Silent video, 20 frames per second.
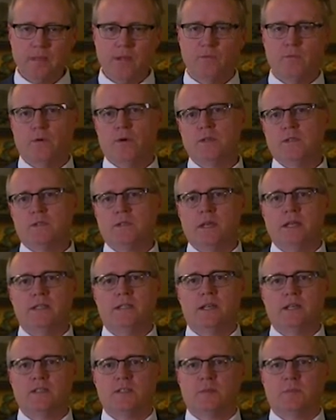First, they
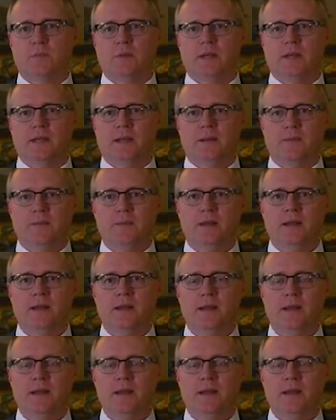disciplined him